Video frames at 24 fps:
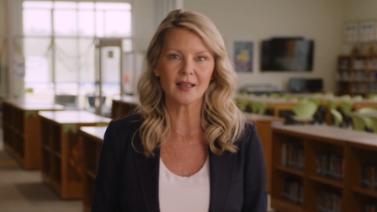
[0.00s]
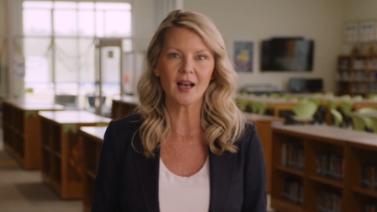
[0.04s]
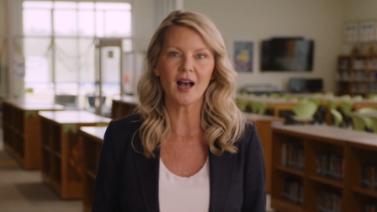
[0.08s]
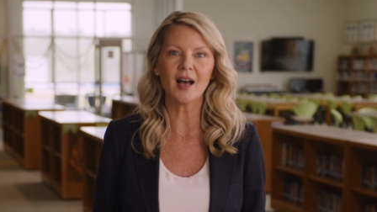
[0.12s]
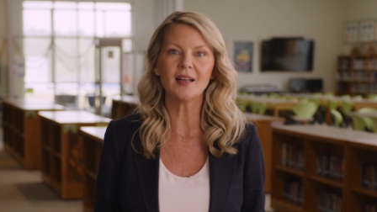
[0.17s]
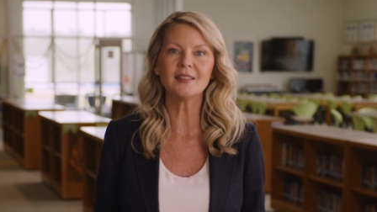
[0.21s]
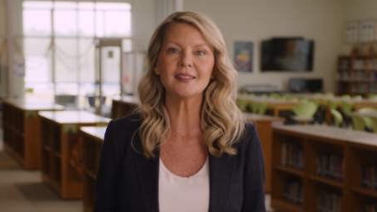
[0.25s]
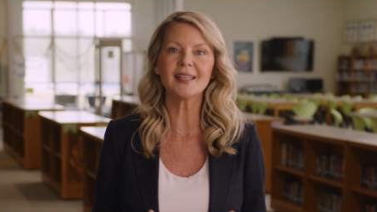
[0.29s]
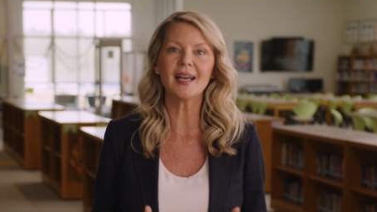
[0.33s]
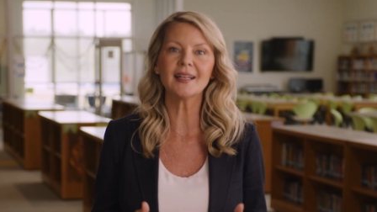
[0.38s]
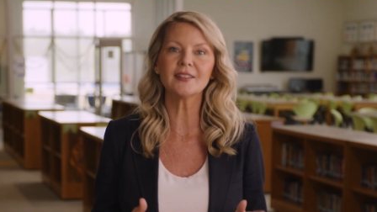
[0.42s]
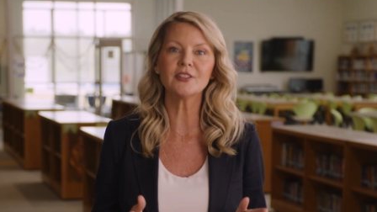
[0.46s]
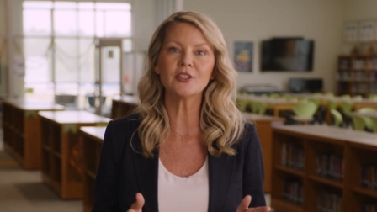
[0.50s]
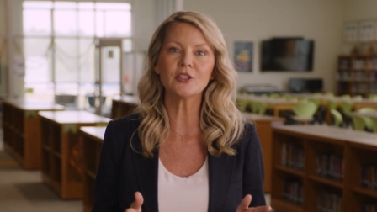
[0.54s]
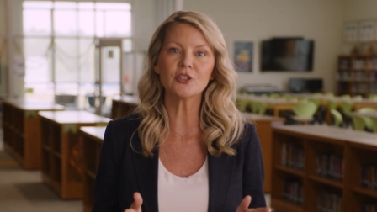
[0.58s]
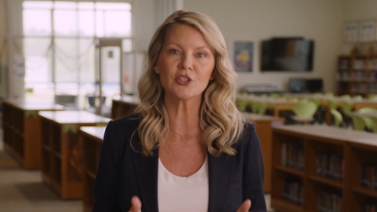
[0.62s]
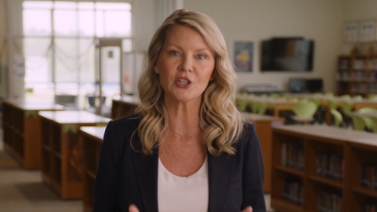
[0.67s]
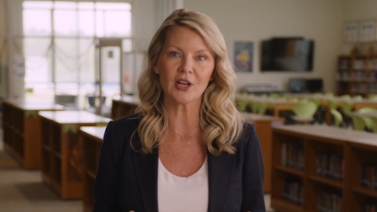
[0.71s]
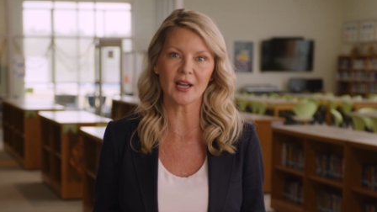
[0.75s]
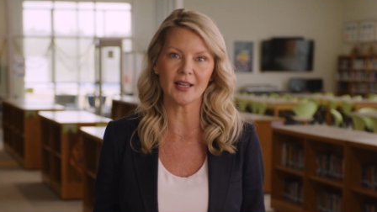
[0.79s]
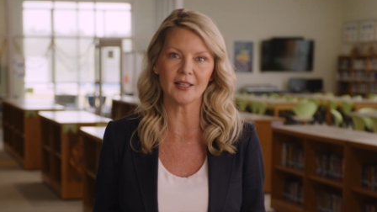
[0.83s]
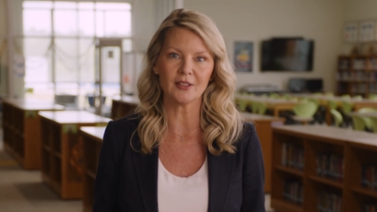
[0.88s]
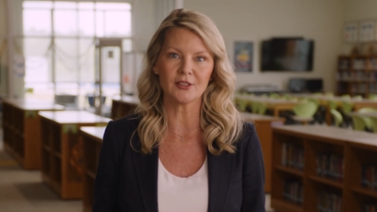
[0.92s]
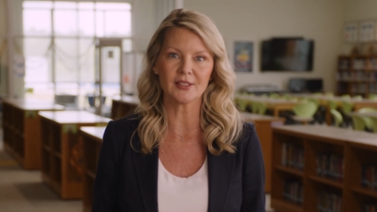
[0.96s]
contact your
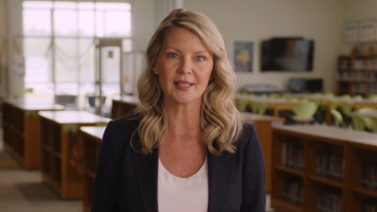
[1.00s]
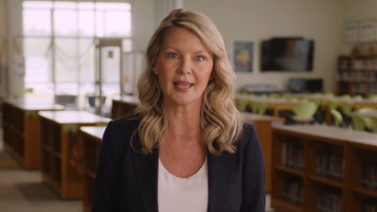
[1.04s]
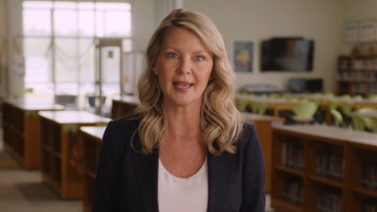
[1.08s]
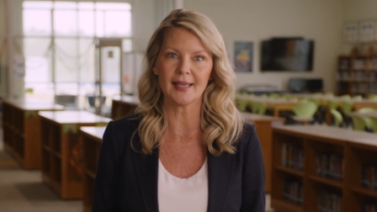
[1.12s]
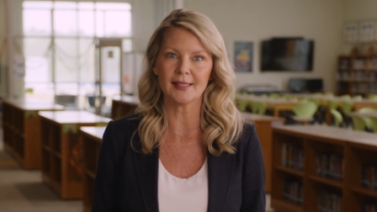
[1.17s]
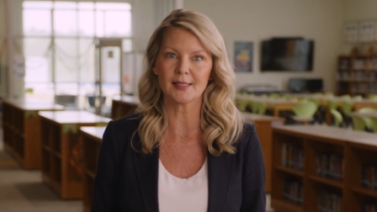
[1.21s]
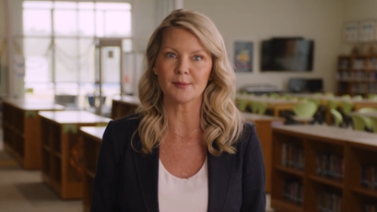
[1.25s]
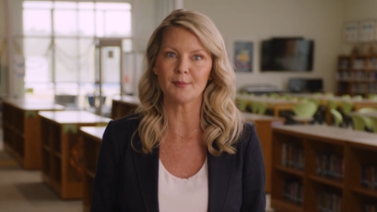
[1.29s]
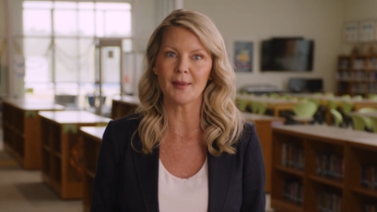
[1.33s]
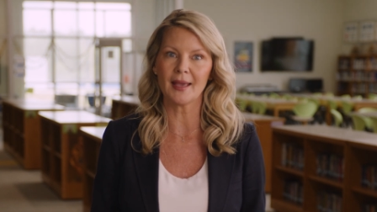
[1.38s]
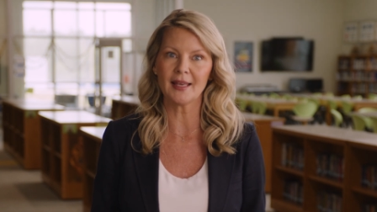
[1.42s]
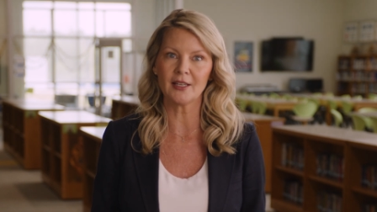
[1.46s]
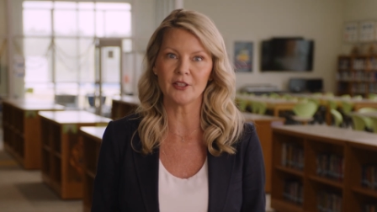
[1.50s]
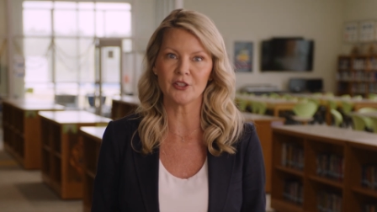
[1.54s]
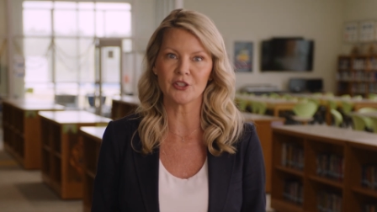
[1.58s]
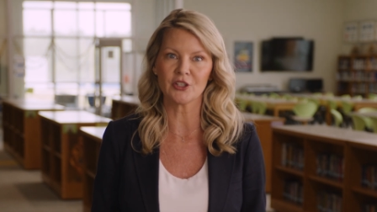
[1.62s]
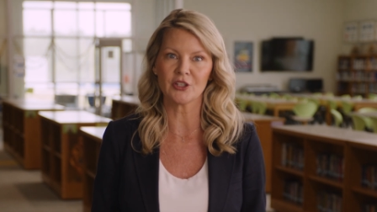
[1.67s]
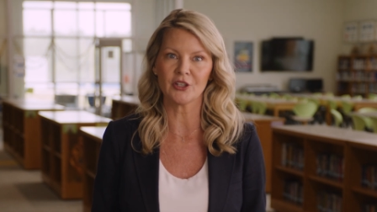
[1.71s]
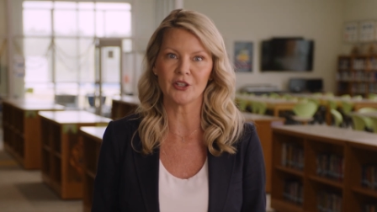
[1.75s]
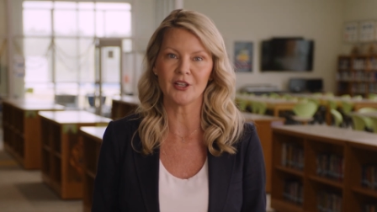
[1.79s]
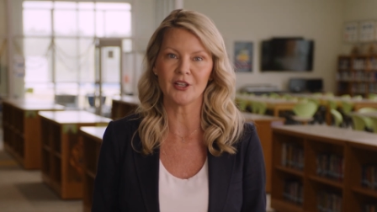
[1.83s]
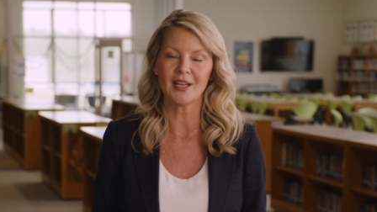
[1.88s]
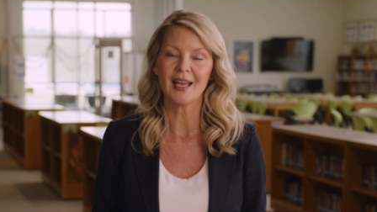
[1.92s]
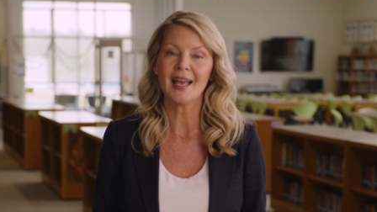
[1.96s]
child's case
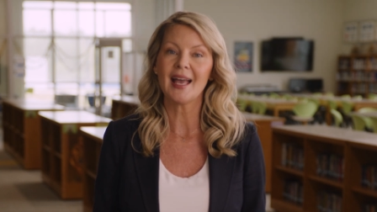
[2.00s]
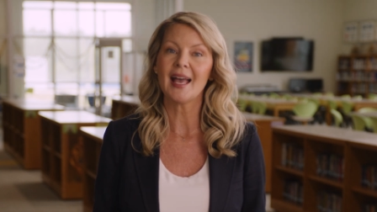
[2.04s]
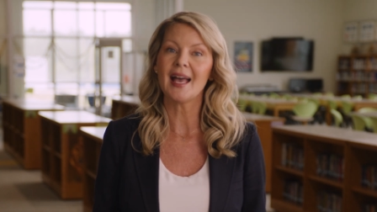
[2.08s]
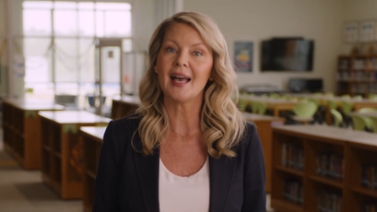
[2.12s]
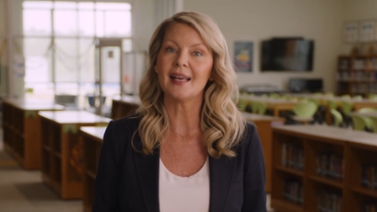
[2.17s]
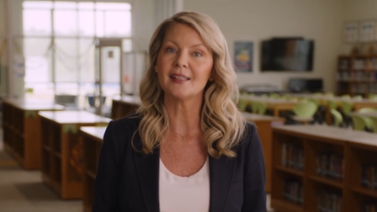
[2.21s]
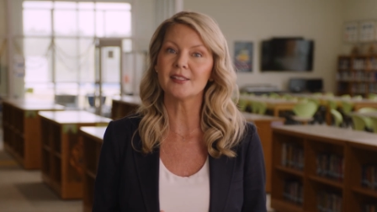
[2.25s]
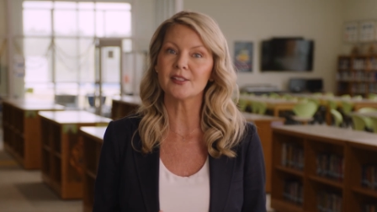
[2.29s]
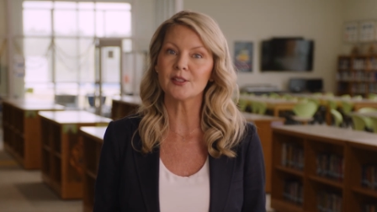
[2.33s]
manager as